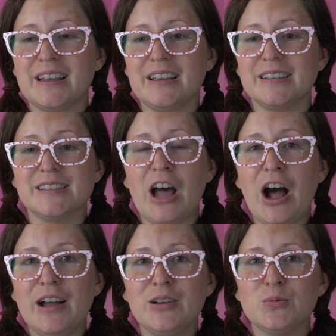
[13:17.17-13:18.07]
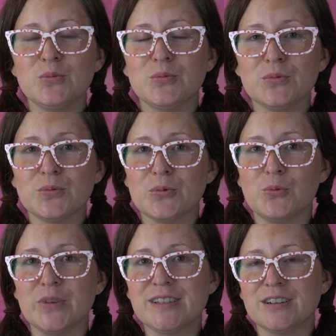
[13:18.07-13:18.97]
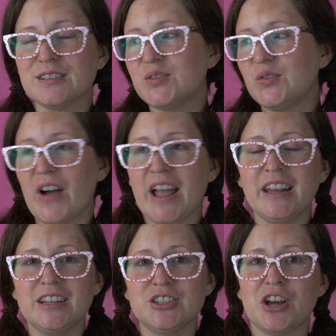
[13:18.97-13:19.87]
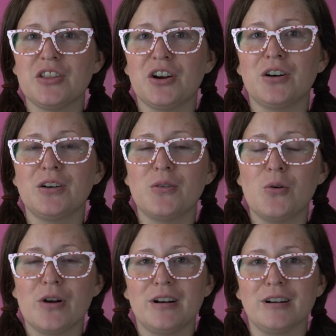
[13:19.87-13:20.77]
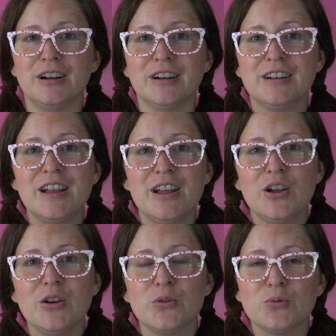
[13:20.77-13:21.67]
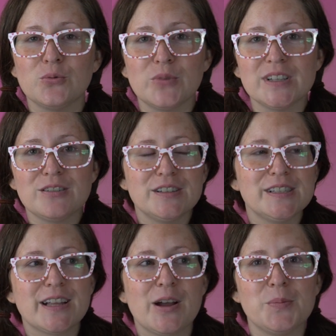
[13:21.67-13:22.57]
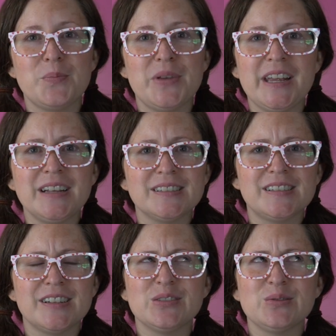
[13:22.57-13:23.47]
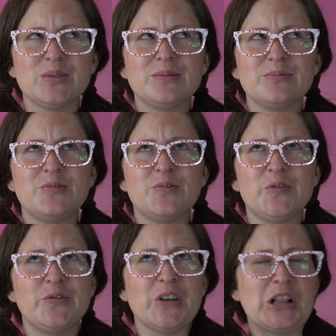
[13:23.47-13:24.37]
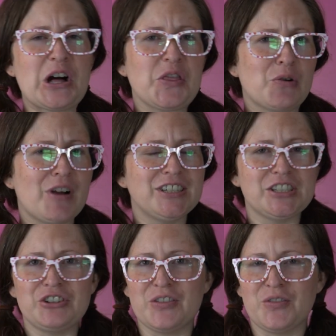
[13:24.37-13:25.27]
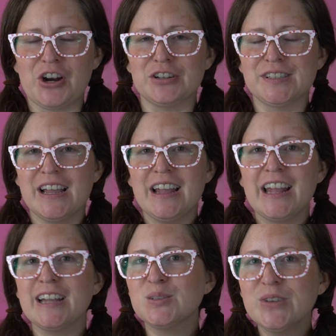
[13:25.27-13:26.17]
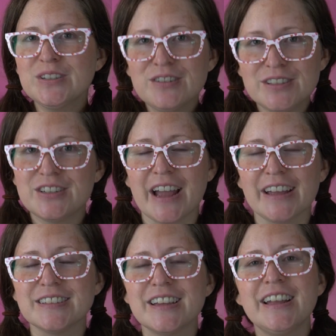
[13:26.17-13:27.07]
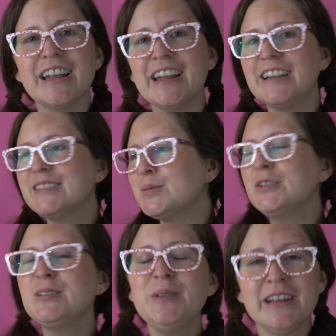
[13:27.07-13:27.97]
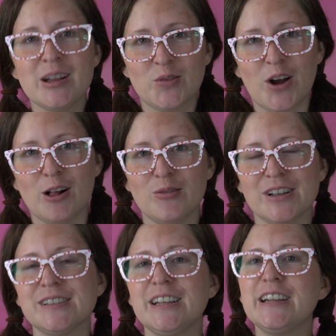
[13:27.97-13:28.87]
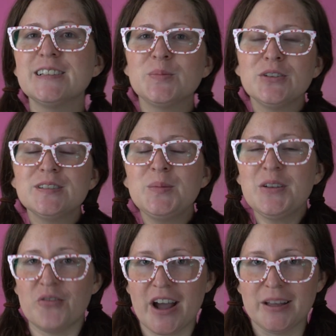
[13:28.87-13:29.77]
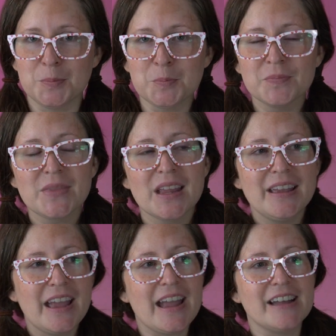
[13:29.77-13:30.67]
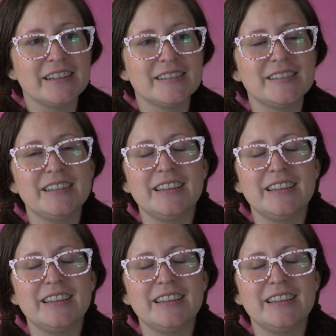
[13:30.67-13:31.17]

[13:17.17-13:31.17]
is not wizards fight each other or wizards compete to fill out their registry first. It's Wizards Unite. It's supposed to be a game for all of us. It's supposed to be fun. And